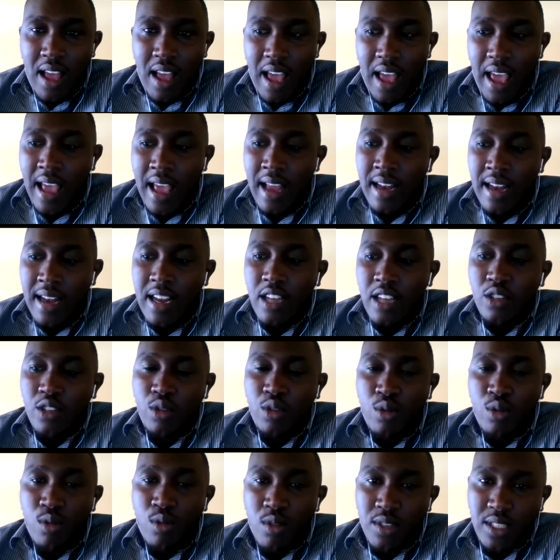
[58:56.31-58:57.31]
and uh,
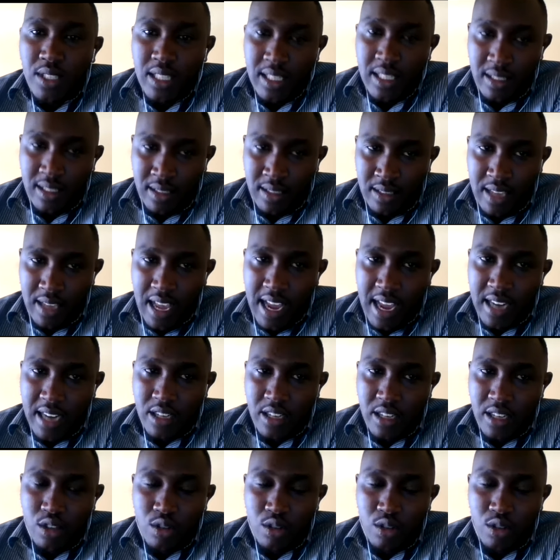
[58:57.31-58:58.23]
tools and